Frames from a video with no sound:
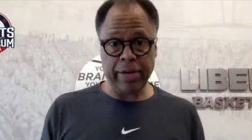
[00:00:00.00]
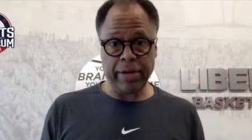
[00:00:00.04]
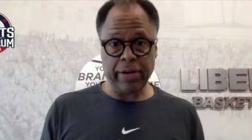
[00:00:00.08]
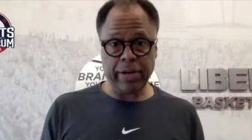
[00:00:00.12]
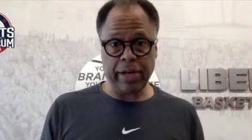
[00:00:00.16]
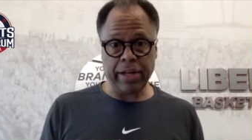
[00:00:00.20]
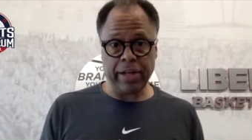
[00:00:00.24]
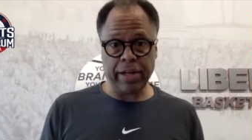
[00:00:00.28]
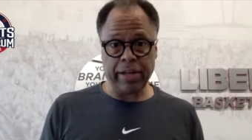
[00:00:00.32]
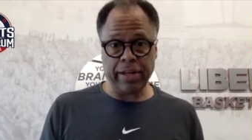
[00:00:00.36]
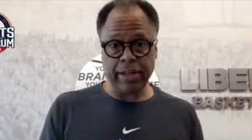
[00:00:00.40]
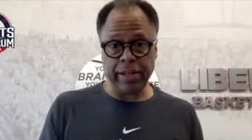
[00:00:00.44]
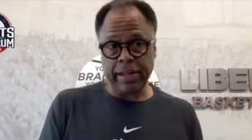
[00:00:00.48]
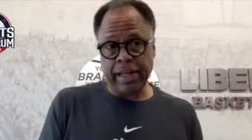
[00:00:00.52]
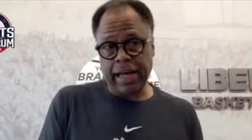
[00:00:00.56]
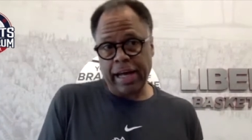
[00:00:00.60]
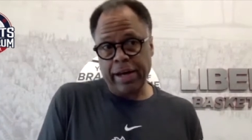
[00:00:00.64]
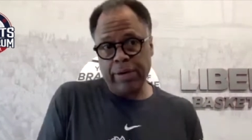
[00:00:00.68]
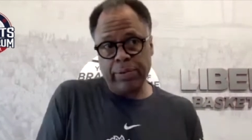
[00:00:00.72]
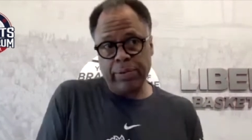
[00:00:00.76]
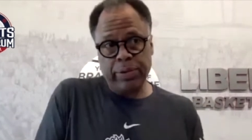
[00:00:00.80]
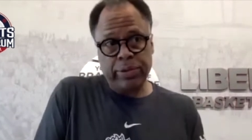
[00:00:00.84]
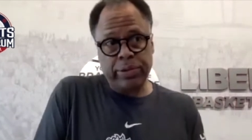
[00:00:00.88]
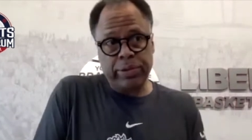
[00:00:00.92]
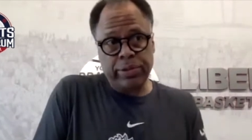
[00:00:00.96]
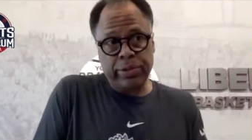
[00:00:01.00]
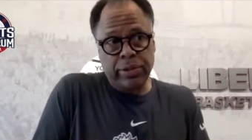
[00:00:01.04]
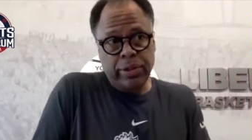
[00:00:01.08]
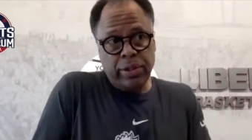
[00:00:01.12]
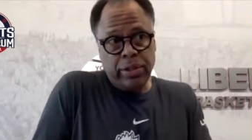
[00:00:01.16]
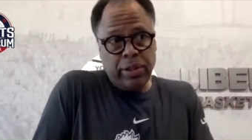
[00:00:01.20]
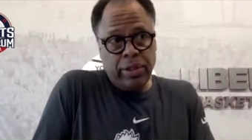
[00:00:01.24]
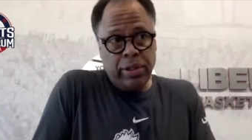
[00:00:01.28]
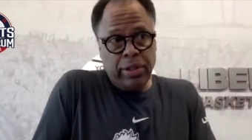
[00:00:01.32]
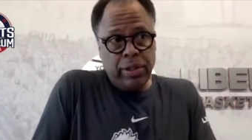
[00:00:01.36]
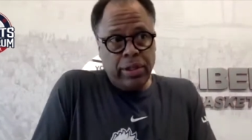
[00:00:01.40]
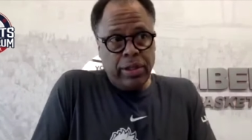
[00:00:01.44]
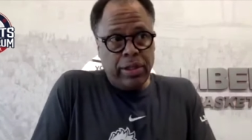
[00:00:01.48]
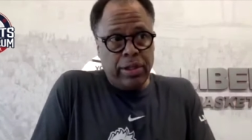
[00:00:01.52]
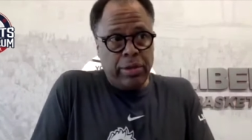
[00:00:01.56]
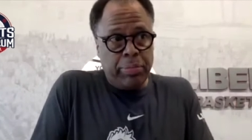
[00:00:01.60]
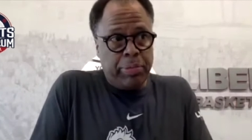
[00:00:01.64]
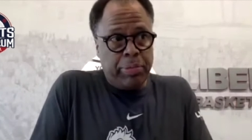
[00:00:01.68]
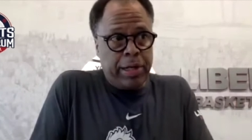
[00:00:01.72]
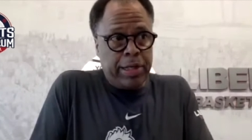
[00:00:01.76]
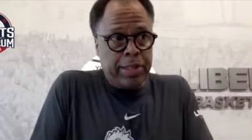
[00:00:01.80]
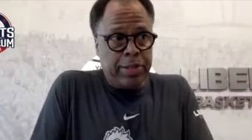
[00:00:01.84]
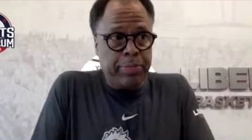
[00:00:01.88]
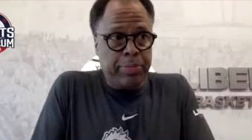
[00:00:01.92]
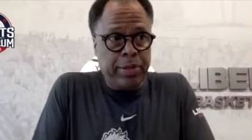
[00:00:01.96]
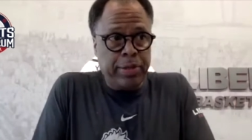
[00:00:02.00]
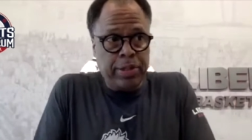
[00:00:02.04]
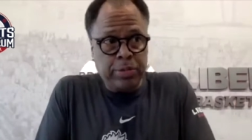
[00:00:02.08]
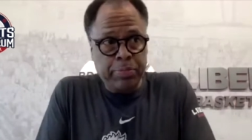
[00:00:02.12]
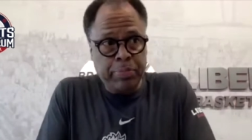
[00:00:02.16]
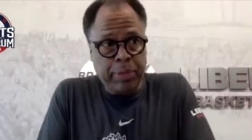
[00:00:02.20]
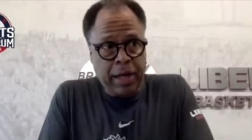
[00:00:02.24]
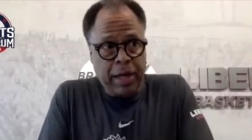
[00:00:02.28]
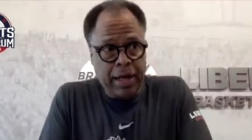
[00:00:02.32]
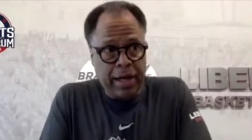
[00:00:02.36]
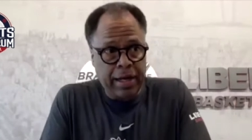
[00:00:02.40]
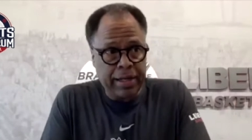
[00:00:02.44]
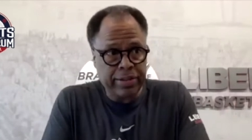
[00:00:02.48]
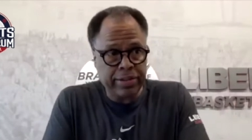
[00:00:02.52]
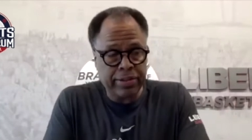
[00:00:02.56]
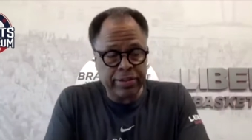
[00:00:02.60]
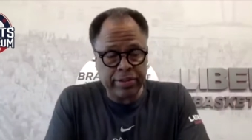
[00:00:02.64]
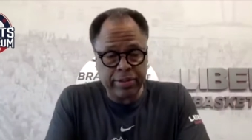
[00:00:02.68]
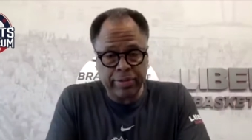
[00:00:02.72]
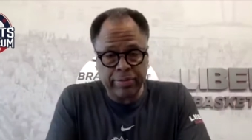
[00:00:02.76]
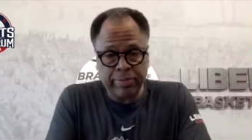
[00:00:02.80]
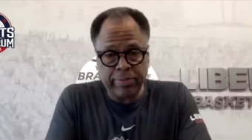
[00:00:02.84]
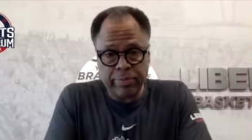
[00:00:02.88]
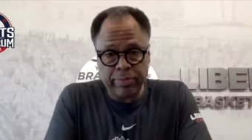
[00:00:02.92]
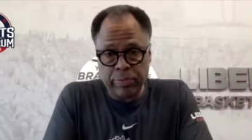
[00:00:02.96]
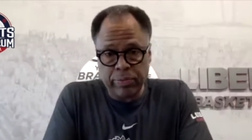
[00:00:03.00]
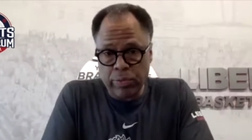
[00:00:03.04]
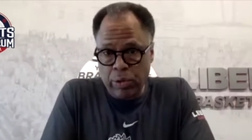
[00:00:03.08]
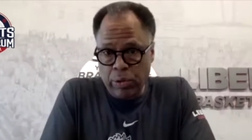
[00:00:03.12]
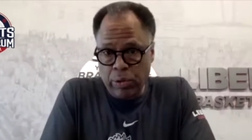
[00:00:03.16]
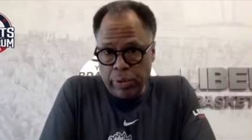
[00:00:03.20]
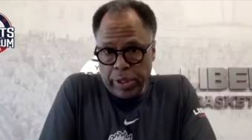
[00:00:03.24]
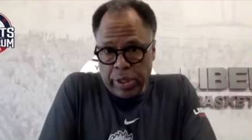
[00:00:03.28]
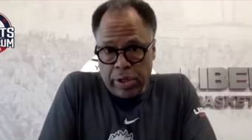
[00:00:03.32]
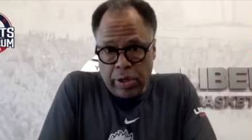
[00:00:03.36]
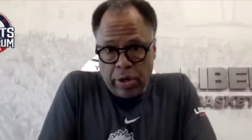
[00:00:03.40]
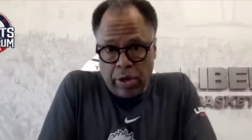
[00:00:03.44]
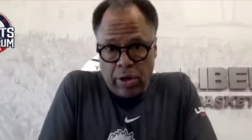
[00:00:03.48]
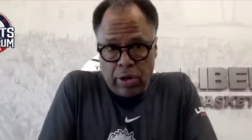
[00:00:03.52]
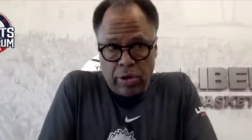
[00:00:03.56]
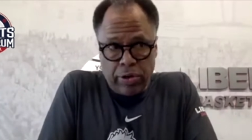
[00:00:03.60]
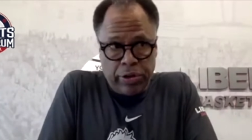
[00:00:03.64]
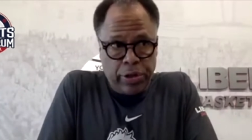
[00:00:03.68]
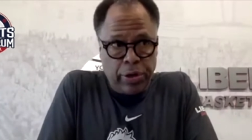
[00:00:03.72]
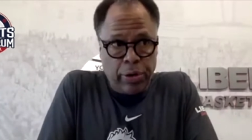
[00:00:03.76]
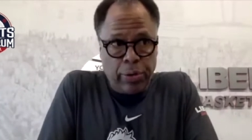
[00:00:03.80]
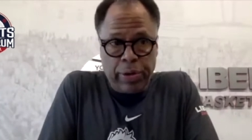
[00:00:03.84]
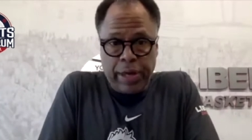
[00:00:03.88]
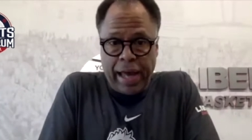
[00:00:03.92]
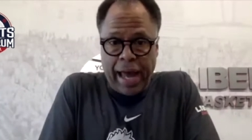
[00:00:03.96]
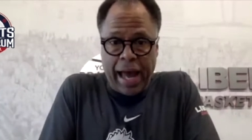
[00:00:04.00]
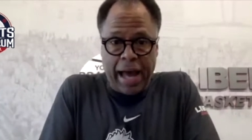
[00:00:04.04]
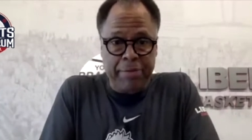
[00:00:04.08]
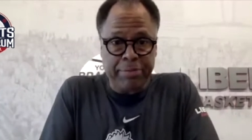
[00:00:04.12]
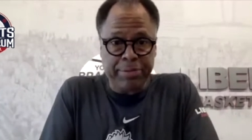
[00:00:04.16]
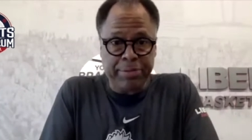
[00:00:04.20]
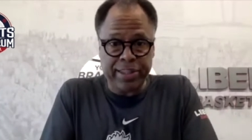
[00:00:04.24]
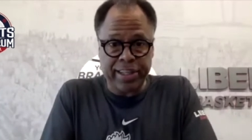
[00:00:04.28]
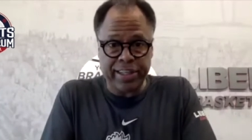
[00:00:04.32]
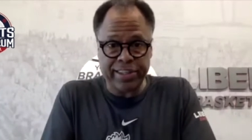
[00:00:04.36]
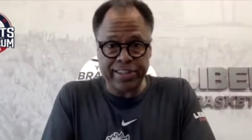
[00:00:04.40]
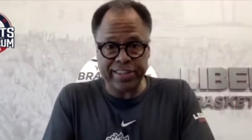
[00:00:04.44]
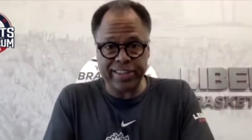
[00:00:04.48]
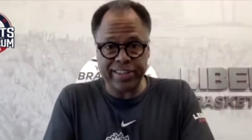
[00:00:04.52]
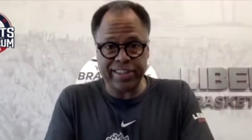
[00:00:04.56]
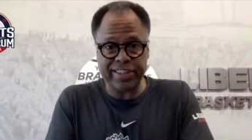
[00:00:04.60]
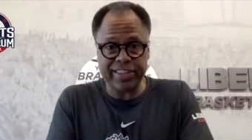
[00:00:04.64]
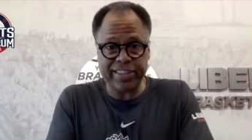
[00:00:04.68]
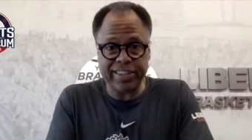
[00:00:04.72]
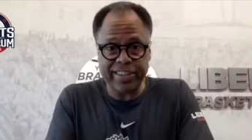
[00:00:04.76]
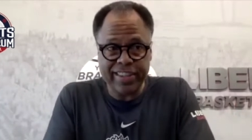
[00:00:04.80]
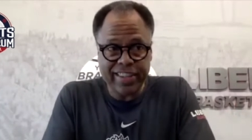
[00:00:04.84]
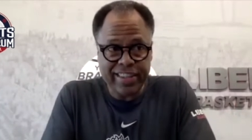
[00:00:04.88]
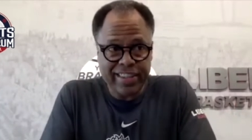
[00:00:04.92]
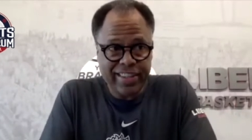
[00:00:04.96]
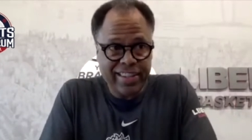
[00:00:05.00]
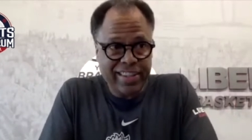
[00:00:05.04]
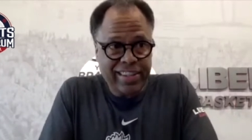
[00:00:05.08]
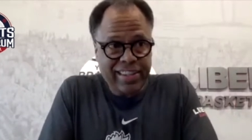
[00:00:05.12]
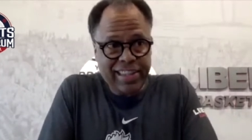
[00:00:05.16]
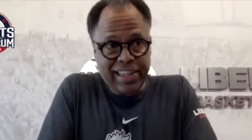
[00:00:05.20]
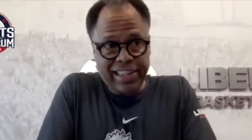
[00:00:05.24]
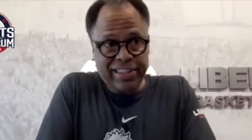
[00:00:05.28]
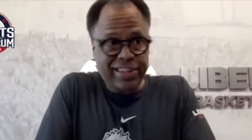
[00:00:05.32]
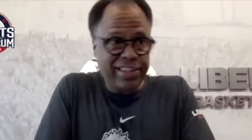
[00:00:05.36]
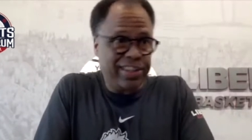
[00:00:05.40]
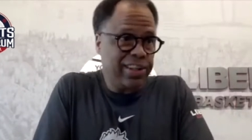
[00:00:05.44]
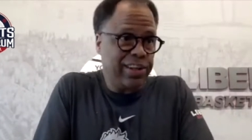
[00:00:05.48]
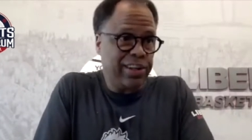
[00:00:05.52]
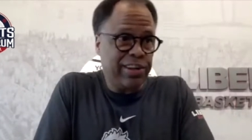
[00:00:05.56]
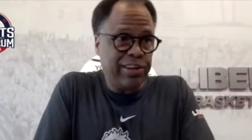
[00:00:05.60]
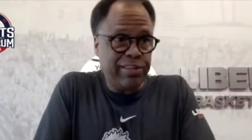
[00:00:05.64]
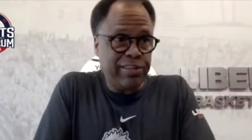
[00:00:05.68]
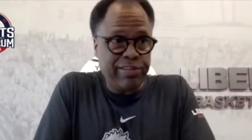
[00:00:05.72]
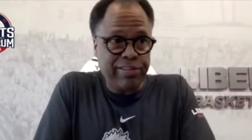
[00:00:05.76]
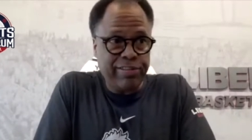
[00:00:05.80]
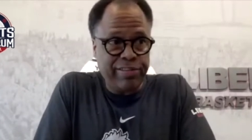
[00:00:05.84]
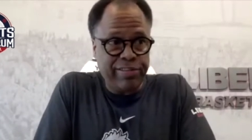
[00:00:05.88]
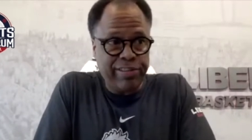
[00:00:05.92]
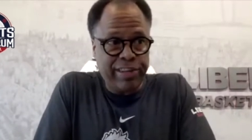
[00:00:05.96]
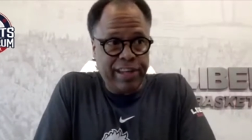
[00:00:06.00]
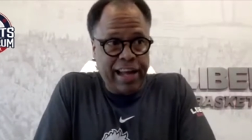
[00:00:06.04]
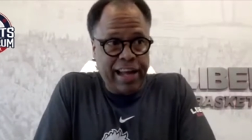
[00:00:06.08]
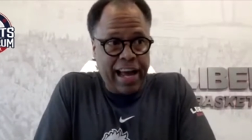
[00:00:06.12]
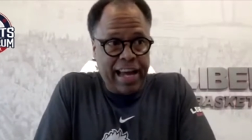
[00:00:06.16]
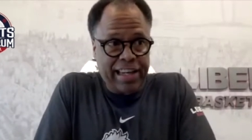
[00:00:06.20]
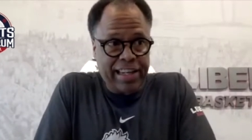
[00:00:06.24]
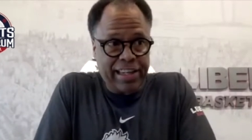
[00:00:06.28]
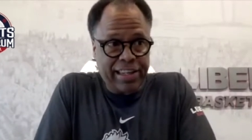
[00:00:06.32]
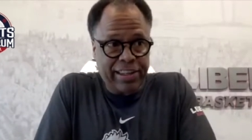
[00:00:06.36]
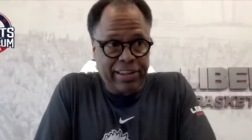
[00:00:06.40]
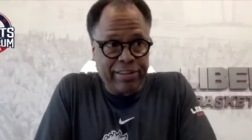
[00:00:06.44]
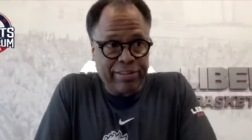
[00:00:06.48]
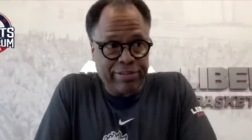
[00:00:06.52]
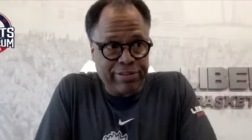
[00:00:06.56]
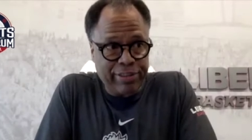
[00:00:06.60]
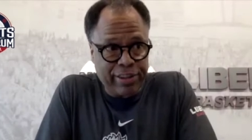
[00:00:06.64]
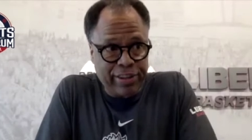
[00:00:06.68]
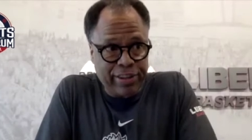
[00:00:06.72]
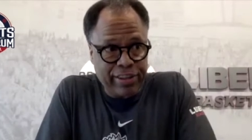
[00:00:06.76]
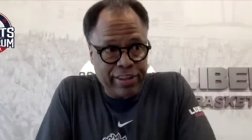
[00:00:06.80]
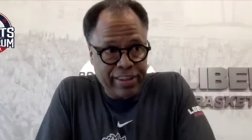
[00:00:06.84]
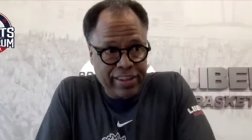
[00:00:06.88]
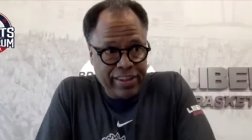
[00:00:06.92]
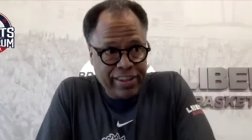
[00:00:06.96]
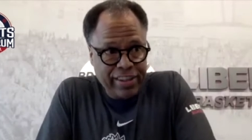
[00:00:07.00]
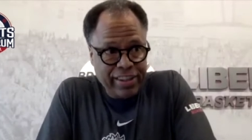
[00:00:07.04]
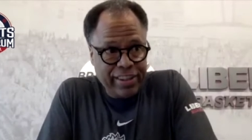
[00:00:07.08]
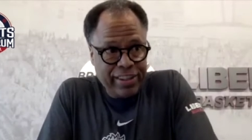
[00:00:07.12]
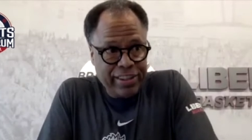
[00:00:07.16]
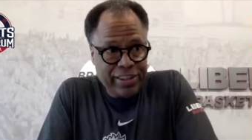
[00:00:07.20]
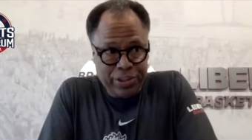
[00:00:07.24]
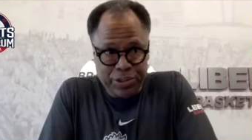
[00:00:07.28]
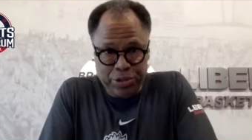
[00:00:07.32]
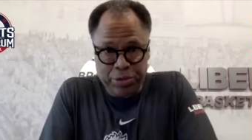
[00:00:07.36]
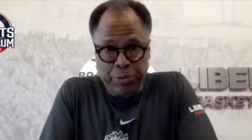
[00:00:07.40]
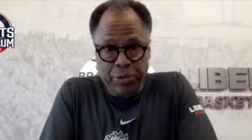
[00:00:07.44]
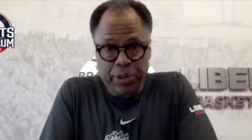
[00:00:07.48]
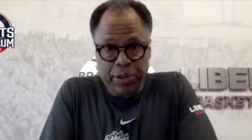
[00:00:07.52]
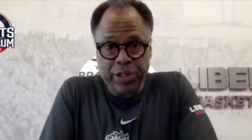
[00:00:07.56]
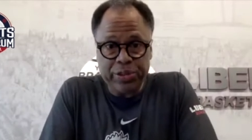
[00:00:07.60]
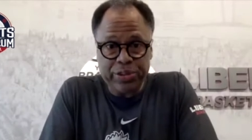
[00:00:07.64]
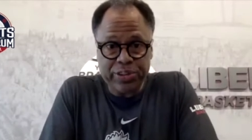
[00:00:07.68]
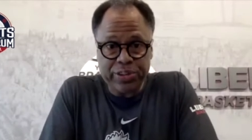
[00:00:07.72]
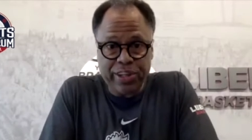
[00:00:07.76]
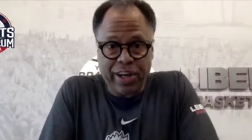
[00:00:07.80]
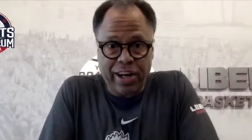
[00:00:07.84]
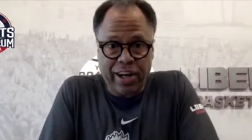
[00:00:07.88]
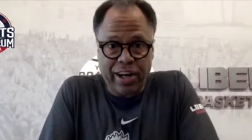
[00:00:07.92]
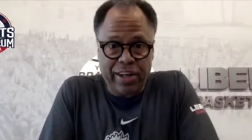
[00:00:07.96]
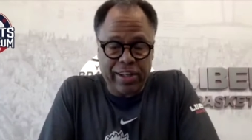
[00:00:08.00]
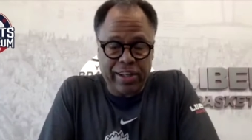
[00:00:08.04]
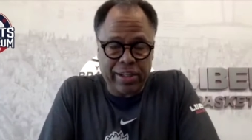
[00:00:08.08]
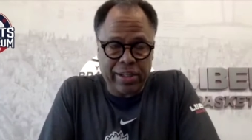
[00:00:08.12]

And I think that was the presbyters behind some what we call no cap sessions. That's their vernacular for just real talk.